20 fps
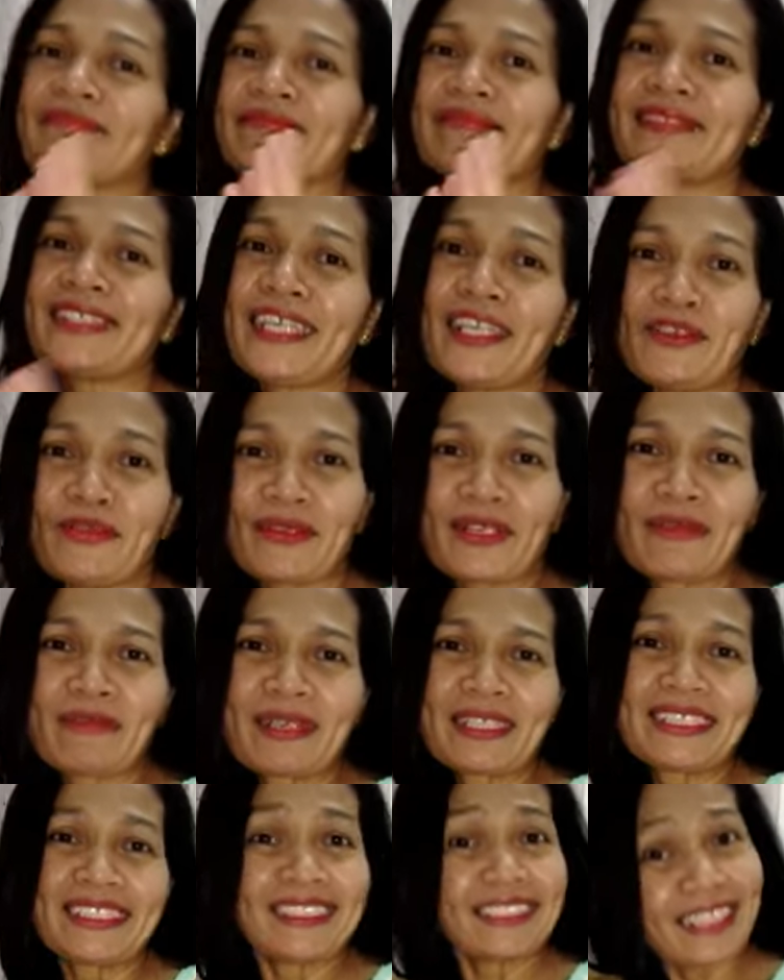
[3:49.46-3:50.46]
thank you very
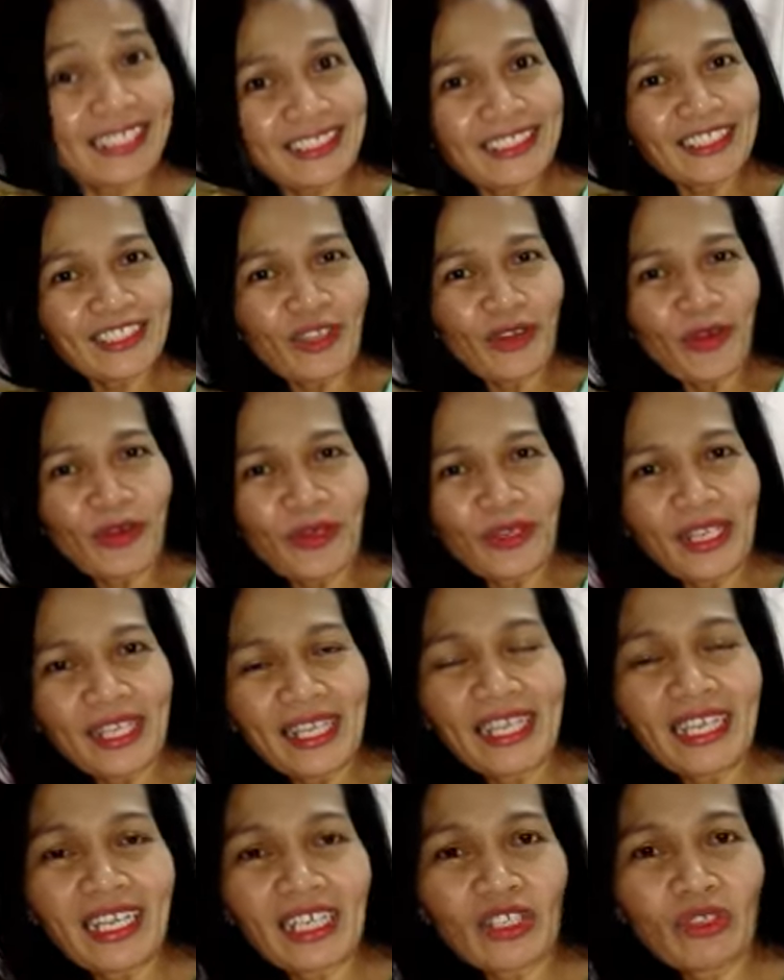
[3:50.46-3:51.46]
much, that's all,
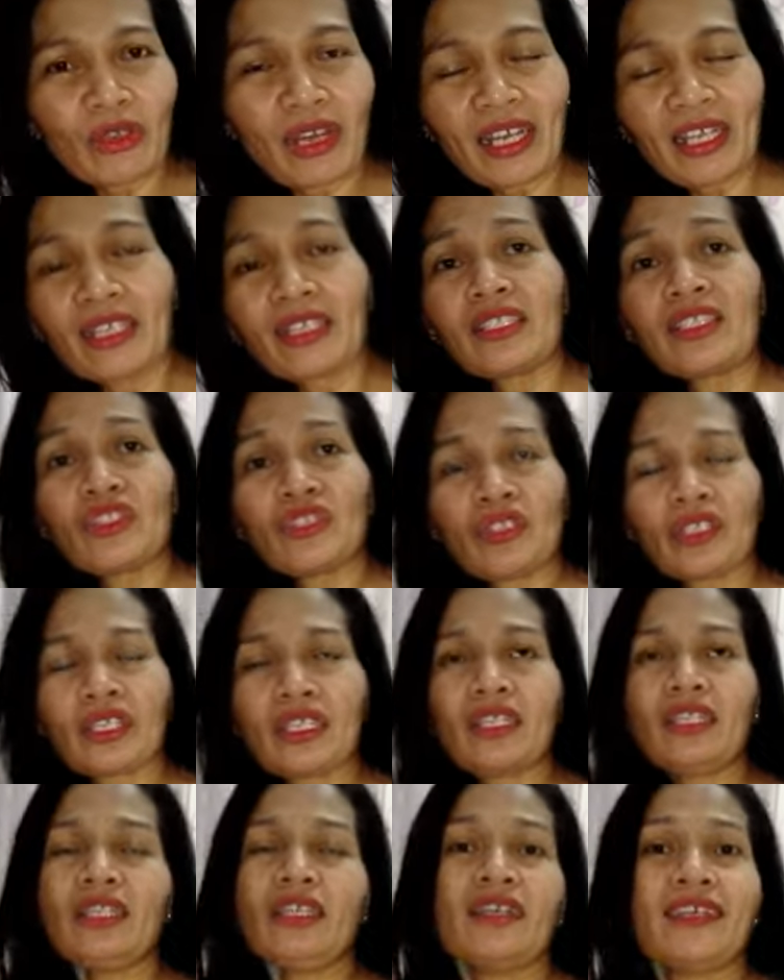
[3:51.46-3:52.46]
yan lang yung aking
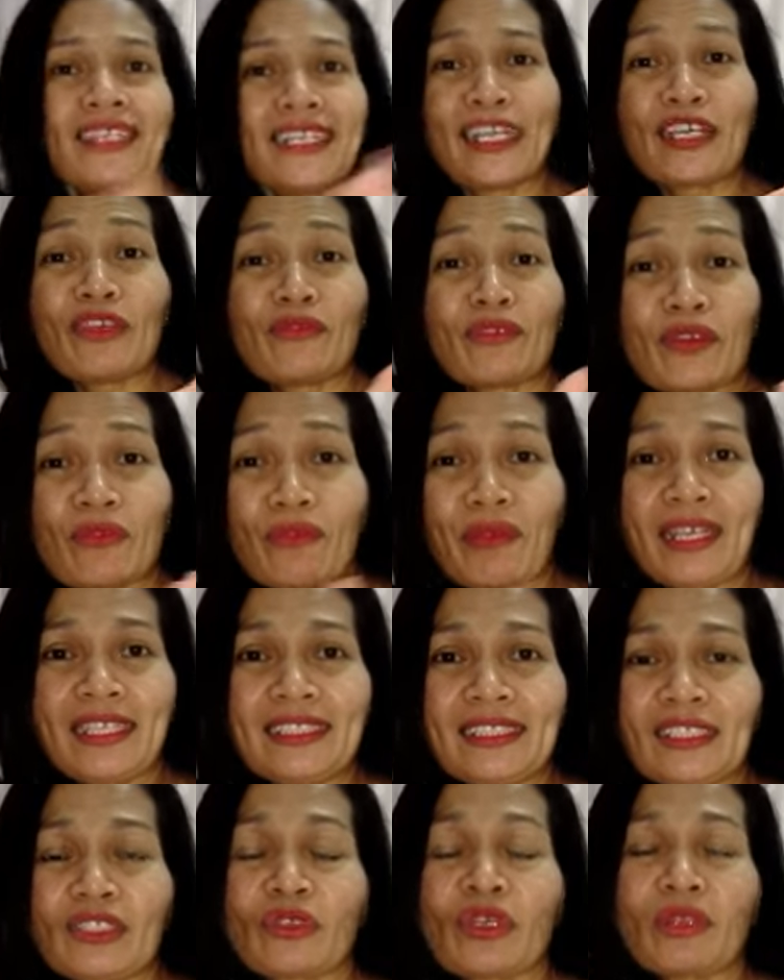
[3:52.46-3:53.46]
share, thank you very
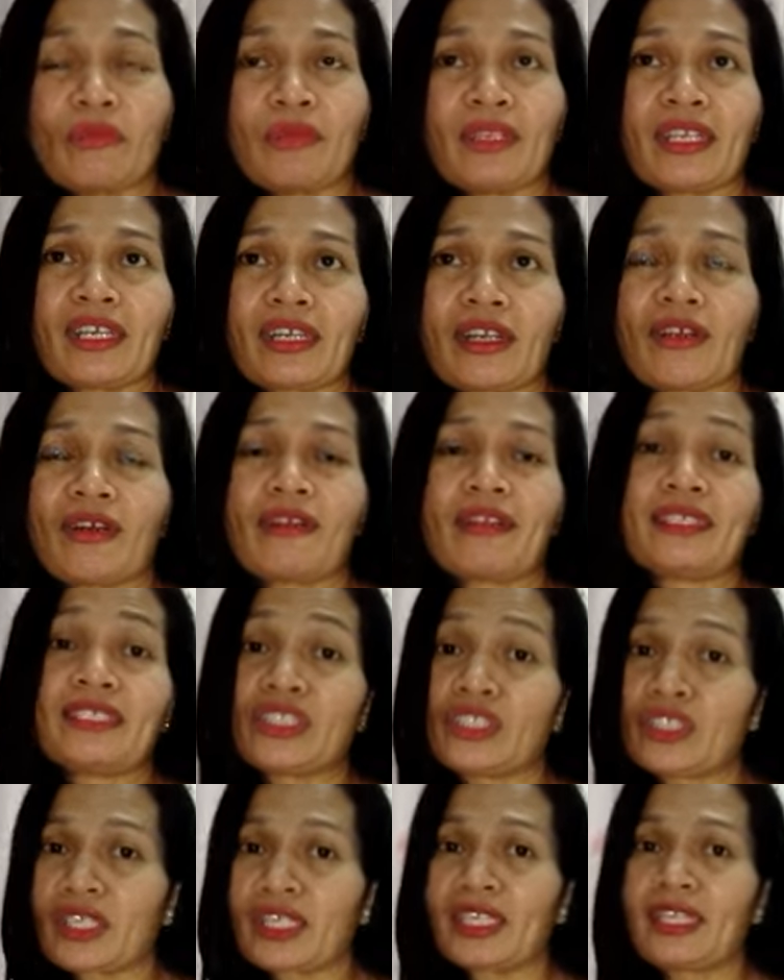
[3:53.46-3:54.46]
much, to God be the glory,
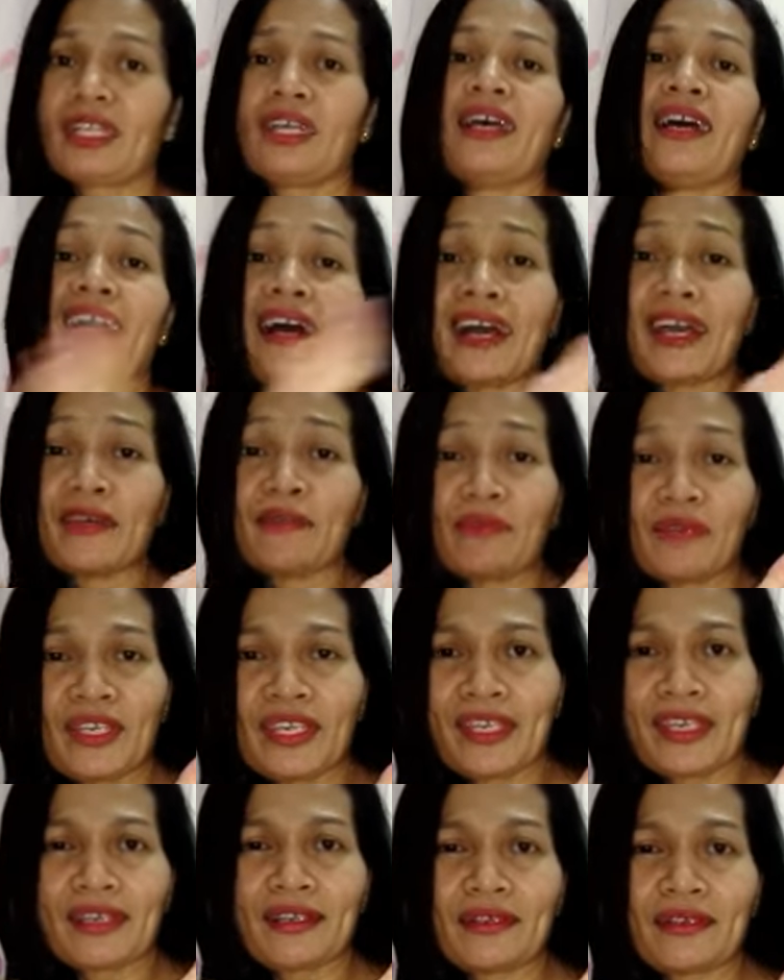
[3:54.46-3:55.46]
still I'm
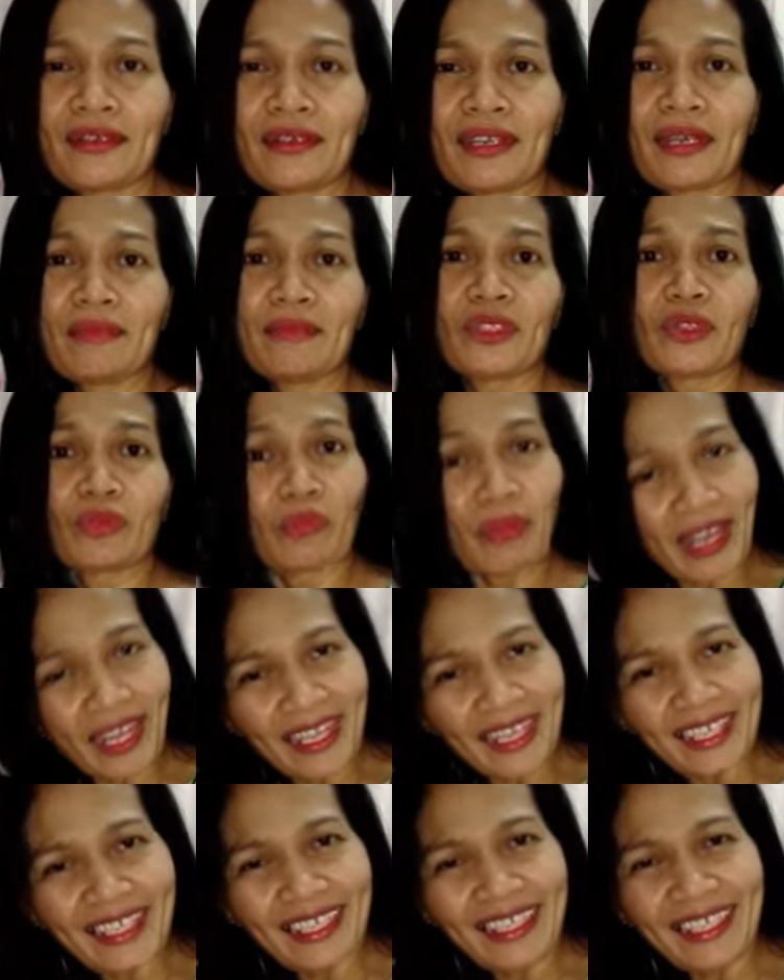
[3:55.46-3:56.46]
here, I'm
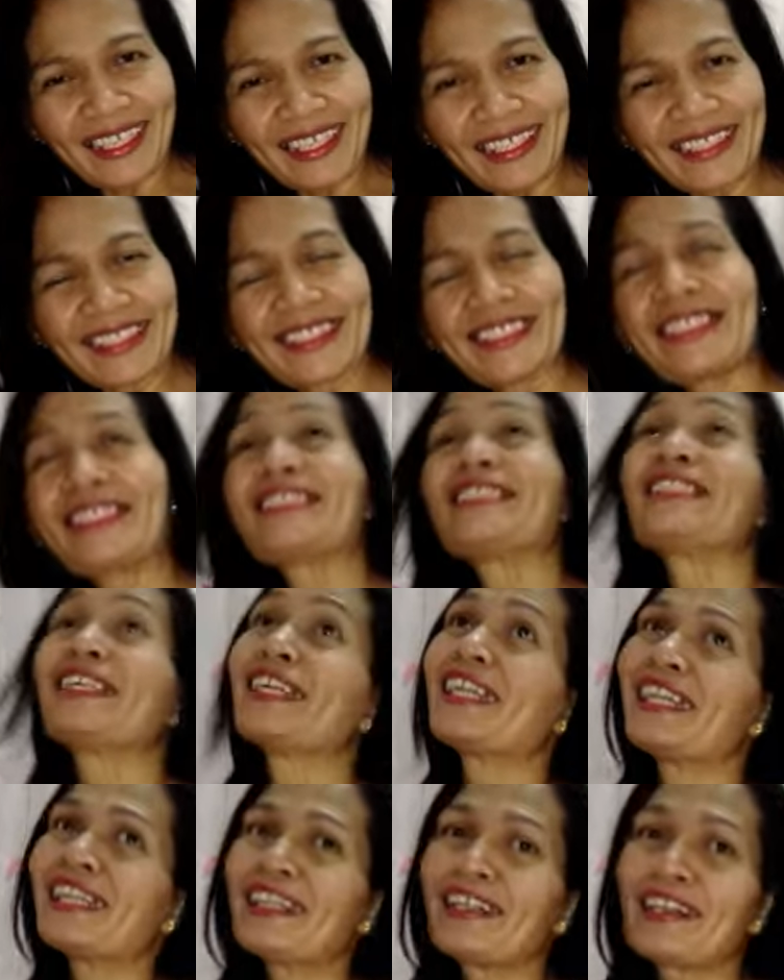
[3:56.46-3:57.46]
smiling, it's
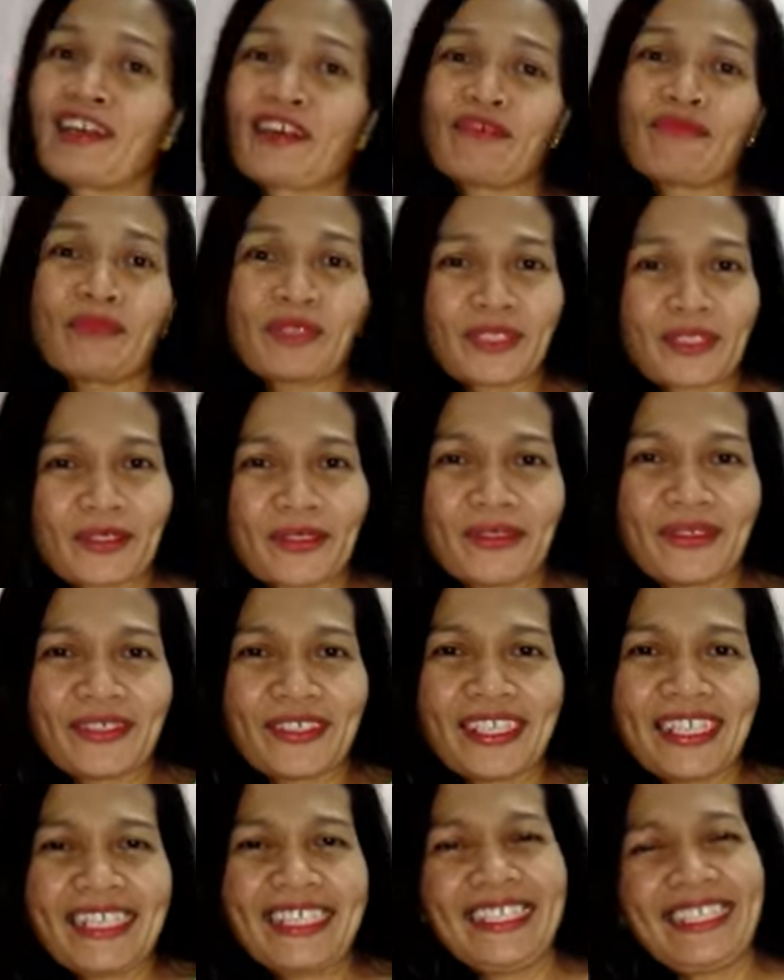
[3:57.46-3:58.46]
life must go on.
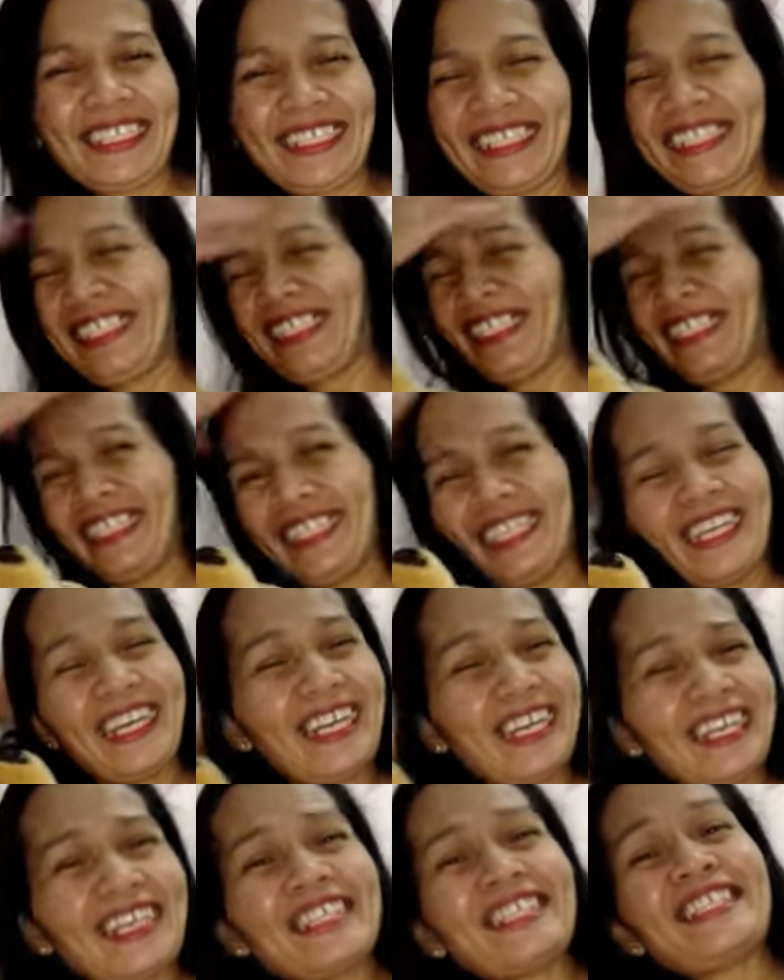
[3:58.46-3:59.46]

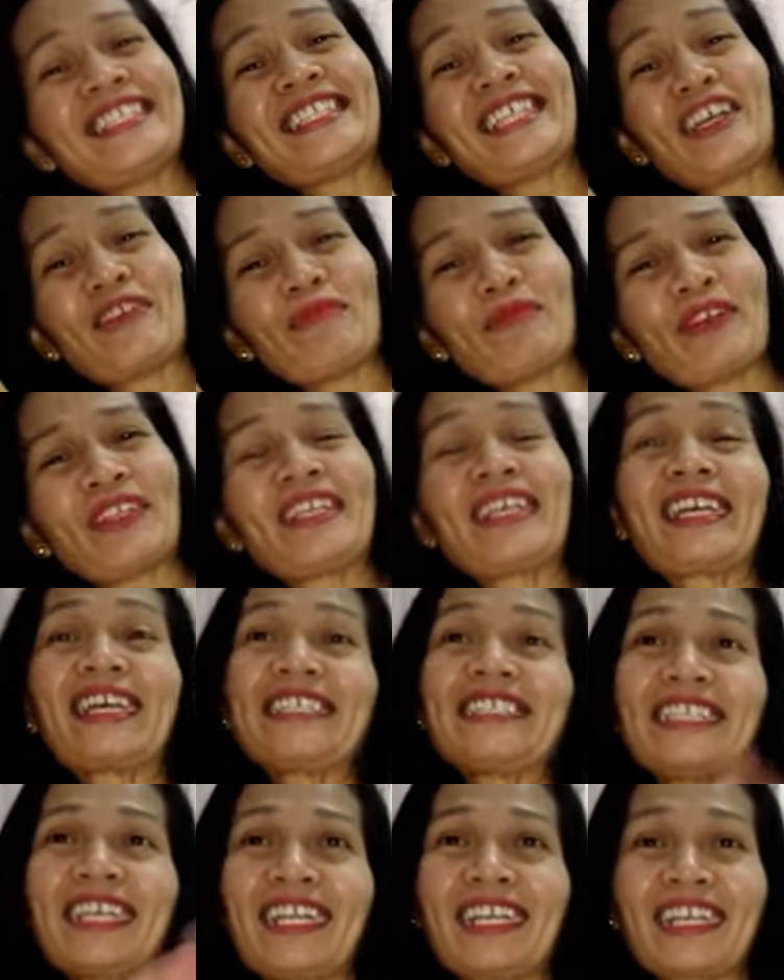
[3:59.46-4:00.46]
Hindi tayo pwede
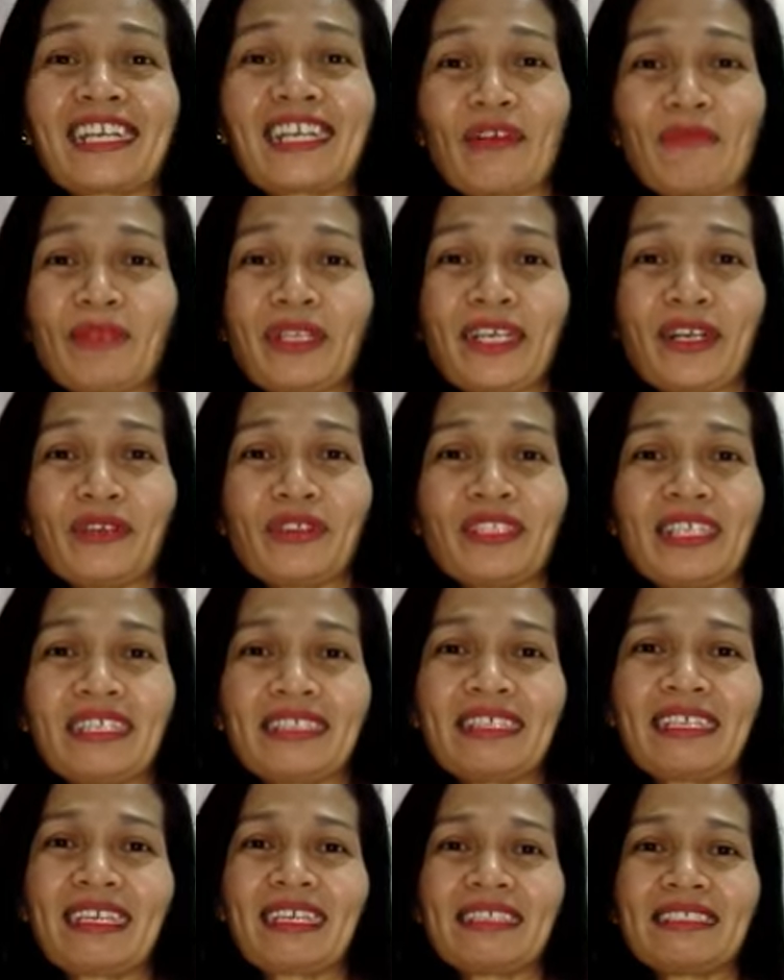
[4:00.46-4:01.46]
kasi nagkamali ako
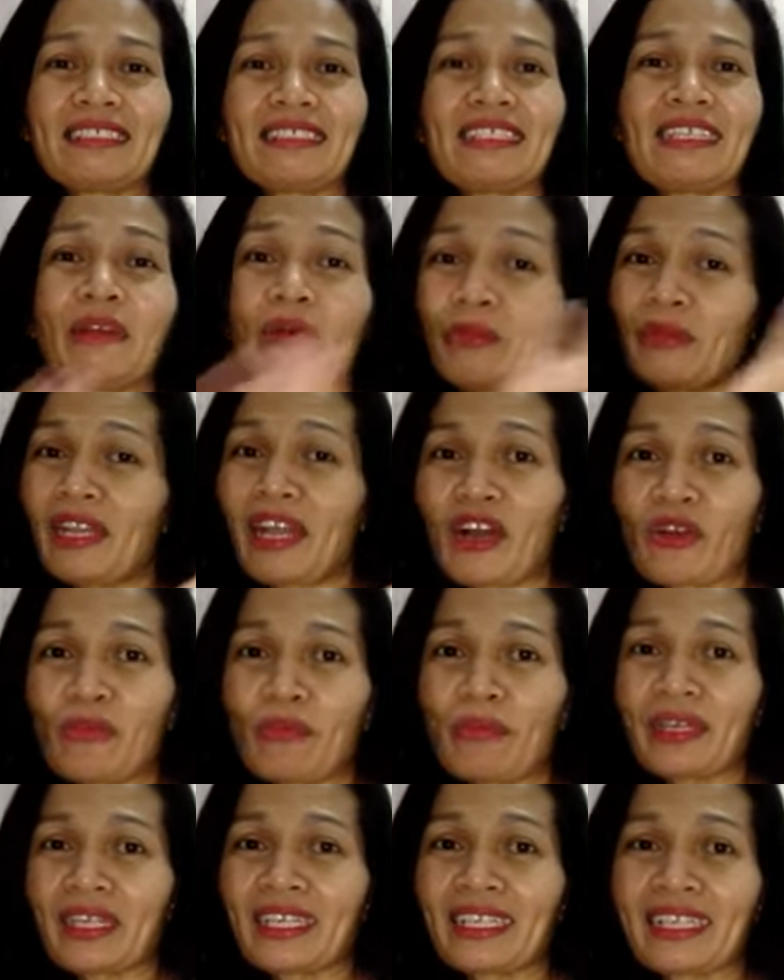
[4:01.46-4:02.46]
dati guys, wala akong paki